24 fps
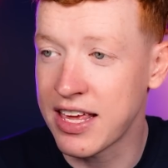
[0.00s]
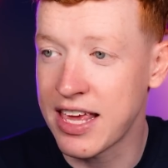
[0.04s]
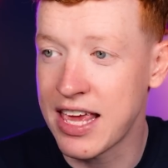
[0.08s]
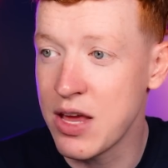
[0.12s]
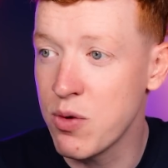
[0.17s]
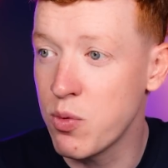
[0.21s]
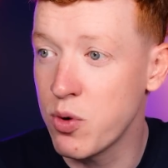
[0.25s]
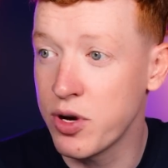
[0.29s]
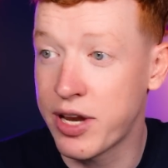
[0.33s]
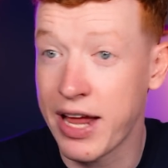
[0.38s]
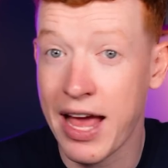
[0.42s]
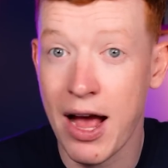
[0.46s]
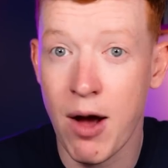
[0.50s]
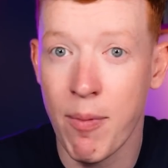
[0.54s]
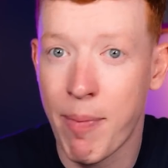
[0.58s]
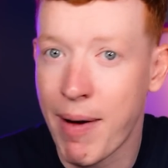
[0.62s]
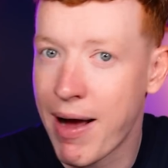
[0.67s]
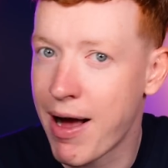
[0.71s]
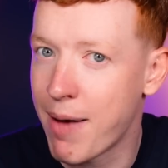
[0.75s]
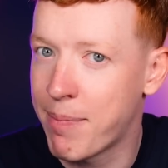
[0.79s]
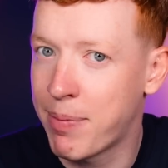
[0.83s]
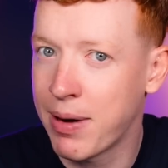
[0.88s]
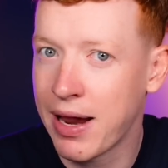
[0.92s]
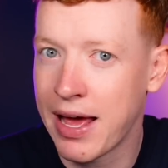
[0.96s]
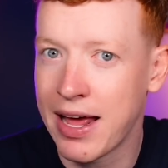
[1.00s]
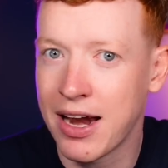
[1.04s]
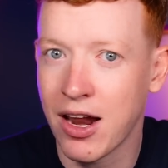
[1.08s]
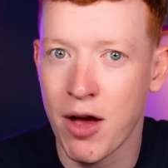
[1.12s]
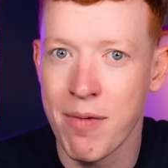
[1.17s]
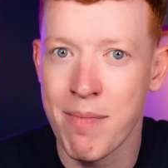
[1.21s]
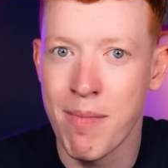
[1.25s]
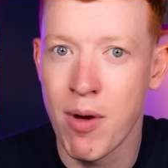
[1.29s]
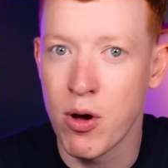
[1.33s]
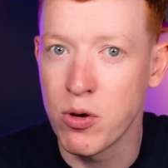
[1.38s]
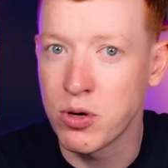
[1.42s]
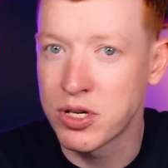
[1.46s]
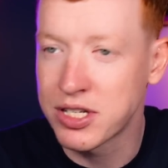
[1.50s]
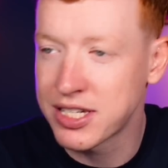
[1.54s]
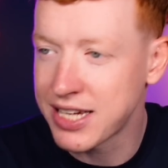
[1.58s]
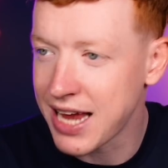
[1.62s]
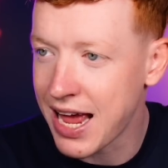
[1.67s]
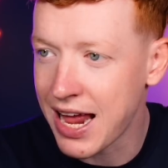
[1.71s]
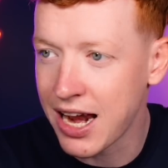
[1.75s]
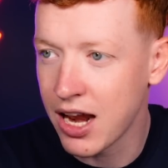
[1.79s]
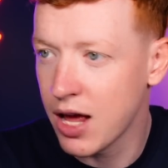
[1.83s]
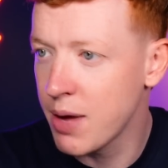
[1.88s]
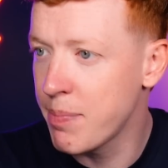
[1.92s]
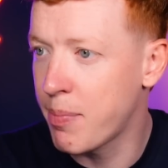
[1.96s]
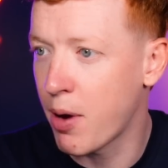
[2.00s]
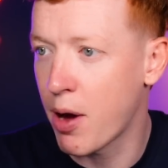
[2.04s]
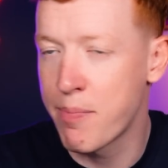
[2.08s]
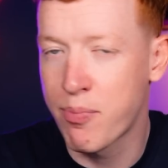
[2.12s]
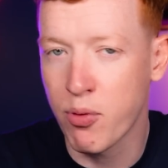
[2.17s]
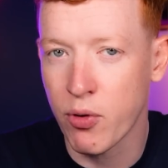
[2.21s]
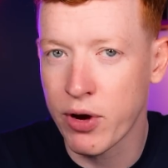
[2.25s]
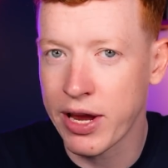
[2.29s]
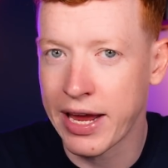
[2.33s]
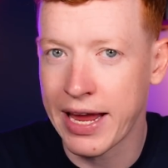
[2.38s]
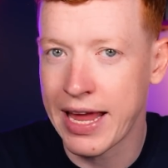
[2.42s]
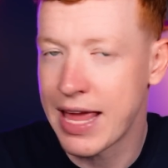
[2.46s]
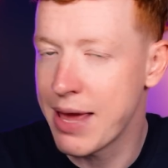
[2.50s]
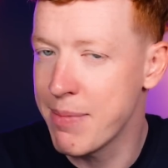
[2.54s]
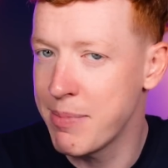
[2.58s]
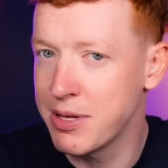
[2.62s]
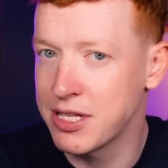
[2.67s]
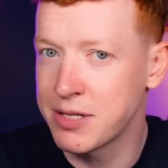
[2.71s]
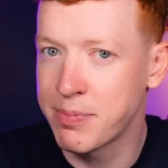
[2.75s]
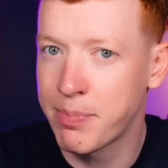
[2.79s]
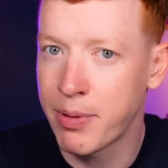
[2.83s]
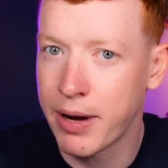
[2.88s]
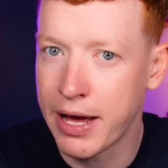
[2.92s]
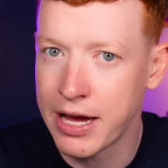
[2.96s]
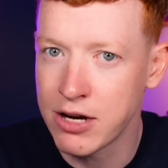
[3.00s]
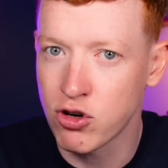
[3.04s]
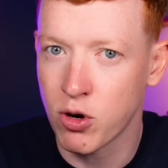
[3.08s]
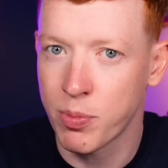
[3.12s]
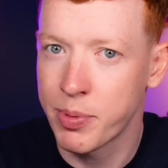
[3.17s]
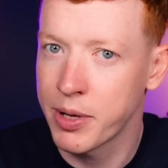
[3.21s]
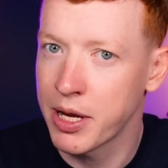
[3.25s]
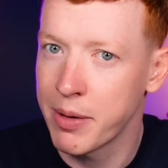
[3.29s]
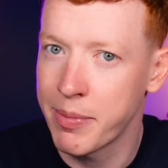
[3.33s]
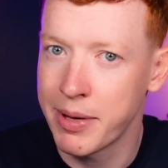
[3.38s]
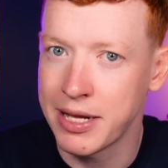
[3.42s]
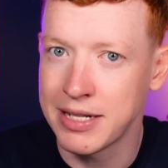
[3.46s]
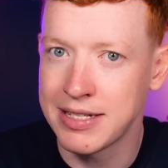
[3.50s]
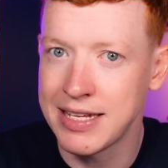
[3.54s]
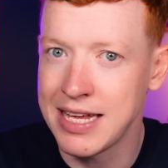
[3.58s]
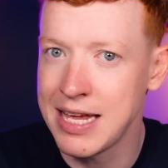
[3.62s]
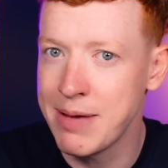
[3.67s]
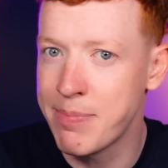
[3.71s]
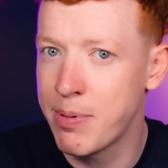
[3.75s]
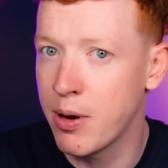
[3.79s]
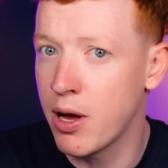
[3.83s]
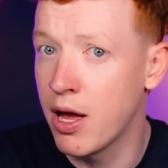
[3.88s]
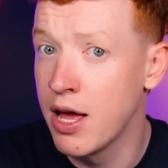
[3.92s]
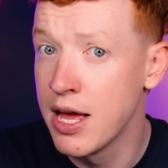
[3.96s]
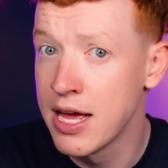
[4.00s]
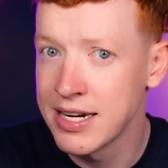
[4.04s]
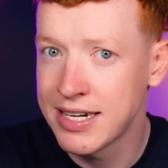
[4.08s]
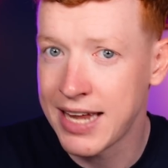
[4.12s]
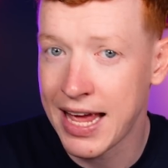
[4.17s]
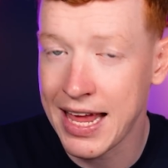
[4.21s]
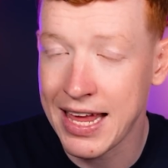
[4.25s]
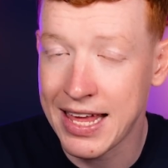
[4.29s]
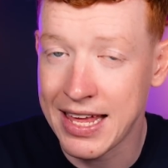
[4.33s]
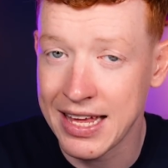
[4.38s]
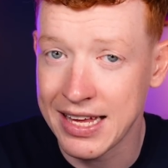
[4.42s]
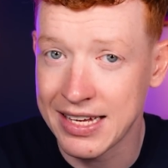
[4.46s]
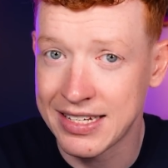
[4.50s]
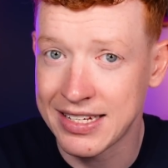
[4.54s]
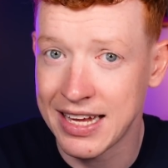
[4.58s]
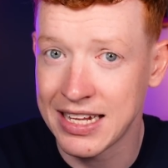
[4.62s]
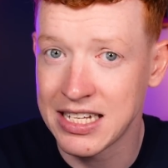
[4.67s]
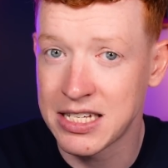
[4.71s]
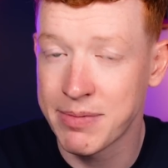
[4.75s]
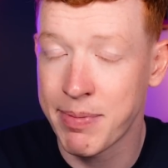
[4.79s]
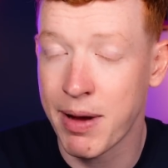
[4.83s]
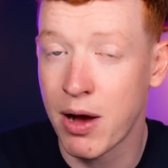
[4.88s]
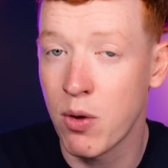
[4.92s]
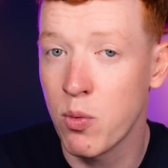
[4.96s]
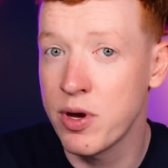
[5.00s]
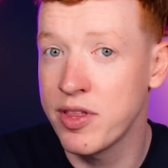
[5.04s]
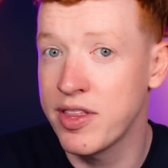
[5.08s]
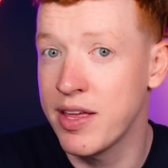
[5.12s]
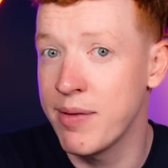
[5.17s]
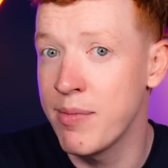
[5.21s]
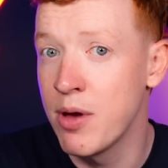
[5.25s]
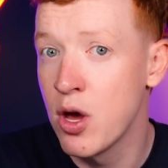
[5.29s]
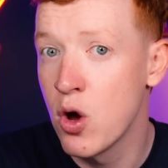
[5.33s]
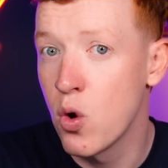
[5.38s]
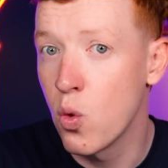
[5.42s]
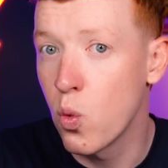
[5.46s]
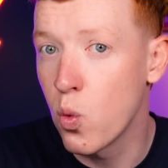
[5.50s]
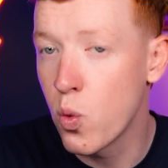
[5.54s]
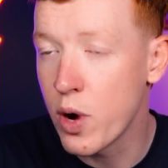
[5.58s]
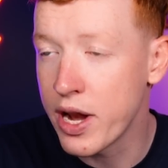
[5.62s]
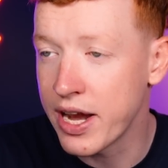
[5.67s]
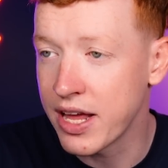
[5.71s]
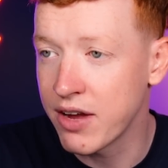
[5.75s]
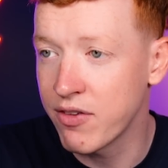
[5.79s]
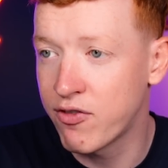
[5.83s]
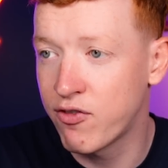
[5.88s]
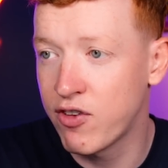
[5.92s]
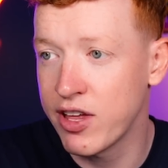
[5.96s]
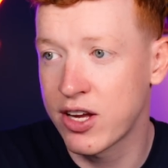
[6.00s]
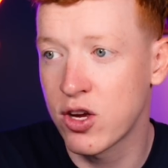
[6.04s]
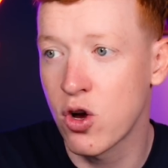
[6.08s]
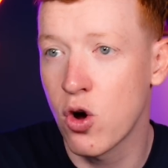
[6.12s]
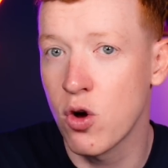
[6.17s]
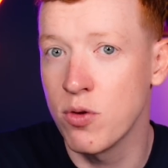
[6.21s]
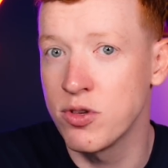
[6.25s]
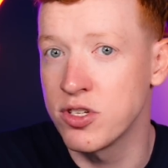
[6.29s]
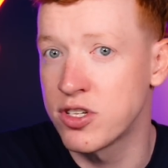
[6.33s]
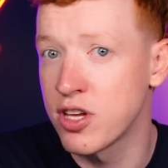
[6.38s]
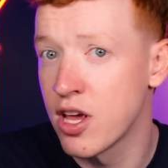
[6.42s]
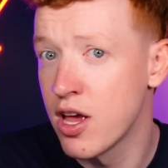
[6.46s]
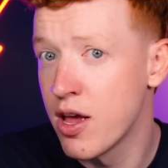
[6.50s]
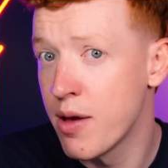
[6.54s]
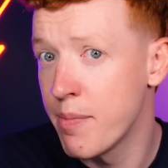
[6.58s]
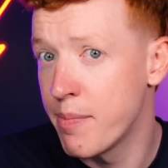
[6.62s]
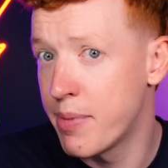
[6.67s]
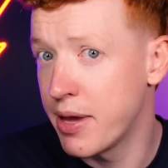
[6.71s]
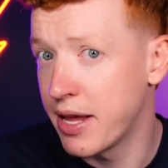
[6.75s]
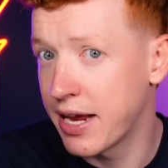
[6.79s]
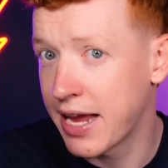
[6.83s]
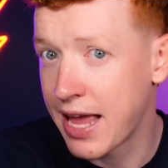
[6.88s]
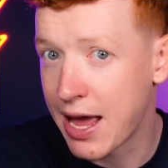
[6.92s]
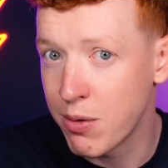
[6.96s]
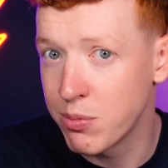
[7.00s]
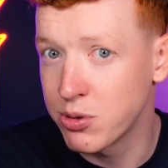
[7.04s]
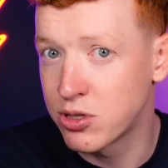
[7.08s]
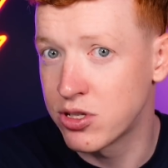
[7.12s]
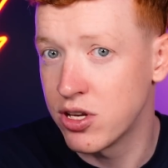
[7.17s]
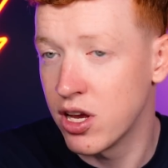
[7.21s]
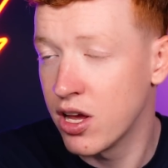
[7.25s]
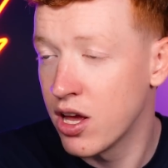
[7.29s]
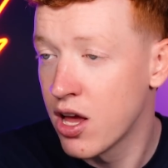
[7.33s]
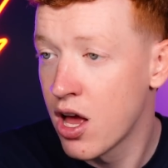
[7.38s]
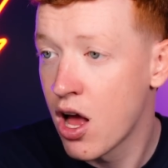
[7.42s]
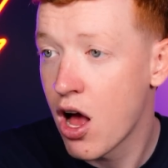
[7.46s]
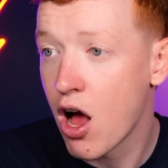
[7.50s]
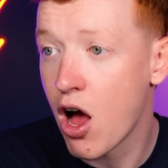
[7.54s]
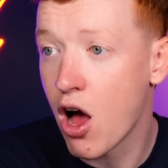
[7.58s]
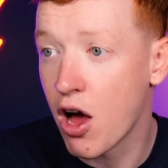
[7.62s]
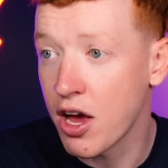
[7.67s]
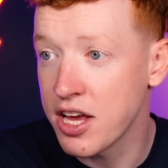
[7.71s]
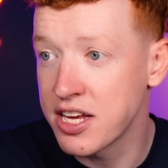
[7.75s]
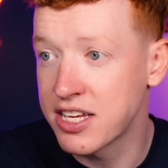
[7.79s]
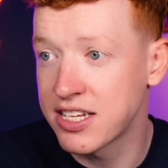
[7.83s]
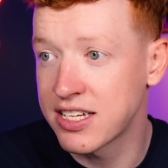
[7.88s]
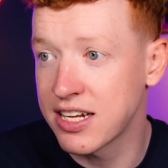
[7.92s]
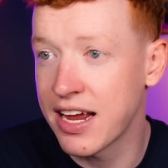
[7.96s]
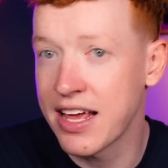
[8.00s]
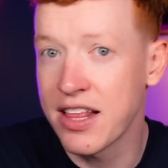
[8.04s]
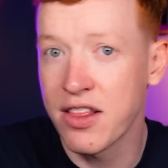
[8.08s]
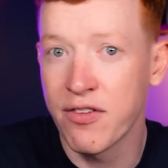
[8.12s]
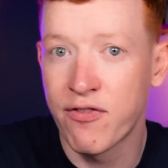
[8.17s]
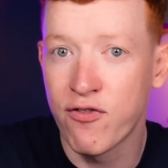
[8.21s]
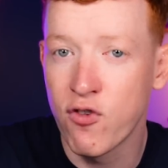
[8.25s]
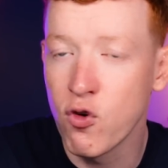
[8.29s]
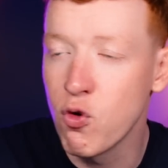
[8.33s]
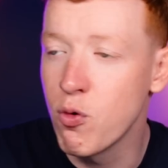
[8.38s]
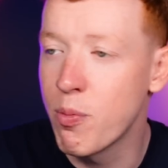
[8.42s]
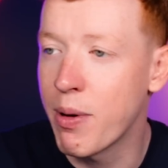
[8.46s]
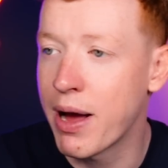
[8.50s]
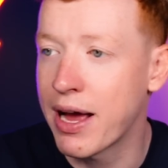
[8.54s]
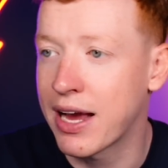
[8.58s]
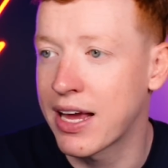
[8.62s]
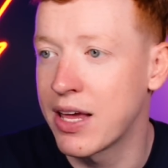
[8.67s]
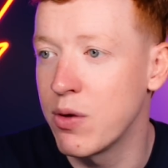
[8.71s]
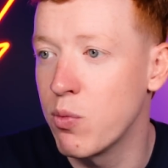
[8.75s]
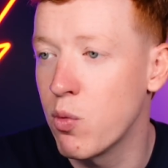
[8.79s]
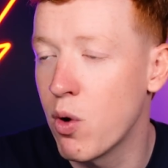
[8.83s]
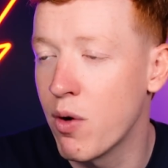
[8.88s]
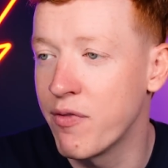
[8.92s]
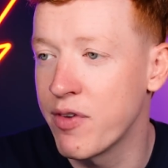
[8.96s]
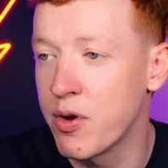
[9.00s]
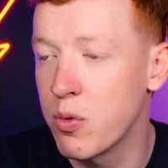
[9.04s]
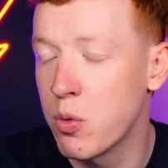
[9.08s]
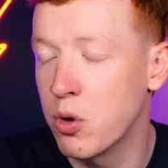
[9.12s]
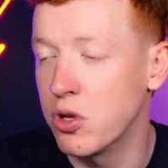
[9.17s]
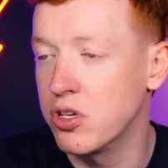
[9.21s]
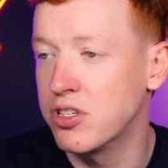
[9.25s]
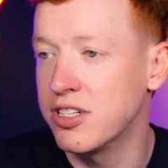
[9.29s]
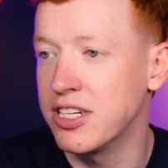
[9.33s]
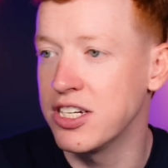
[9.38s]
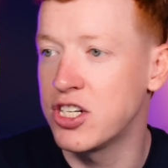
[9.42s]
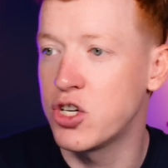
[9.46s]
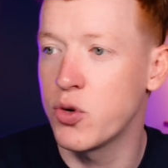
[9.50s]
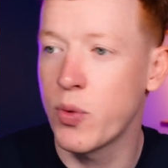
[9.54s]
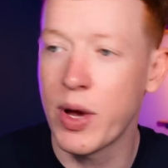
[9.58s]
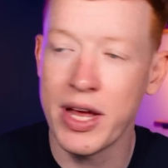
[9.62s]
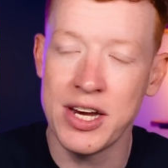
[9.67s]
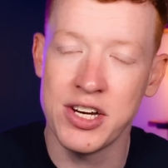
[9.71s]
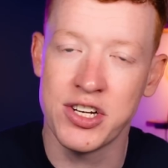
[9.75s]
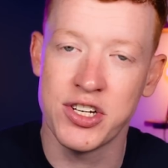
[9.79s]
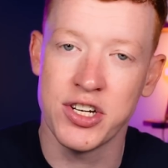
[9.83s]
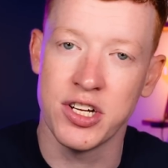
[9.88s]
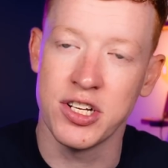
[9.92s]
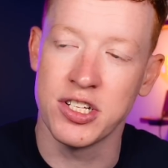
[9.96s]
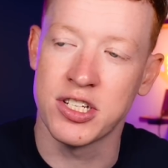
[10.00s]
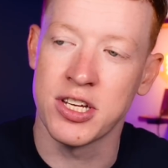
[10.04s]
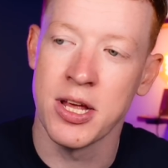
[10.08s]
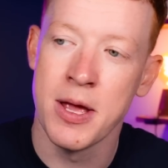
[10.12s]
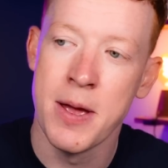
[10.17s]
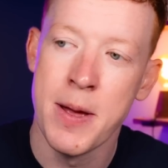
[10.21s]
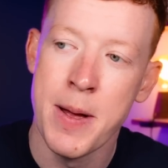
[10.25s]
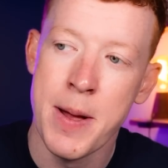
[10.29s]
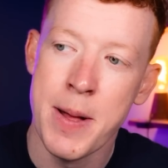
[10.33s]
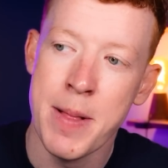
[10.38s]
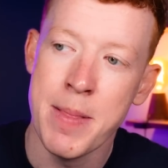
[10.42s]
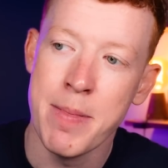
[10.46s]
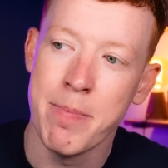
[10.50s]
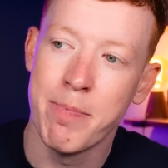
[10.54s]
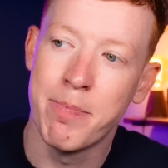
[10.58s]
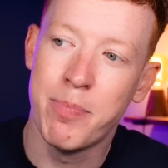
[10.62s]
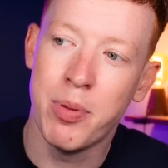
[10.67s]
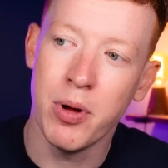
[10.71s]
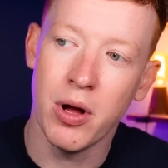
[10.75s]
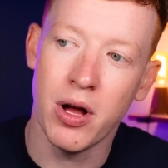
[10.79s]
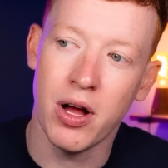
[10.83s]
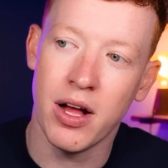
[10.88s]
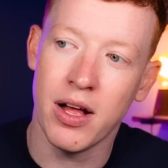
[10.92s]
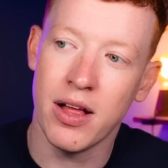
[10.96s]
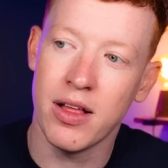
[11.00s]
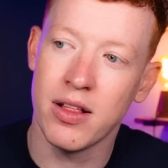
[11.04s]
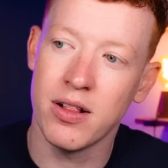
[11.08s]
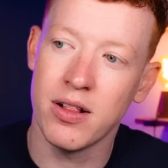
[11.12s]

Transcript: he would help out a player like Mo Salah by bringing him into play, dropping a bit deeper, taking a centre-back with him, winning flick-ons, being able to isolate the full-back in 1v1 situations. But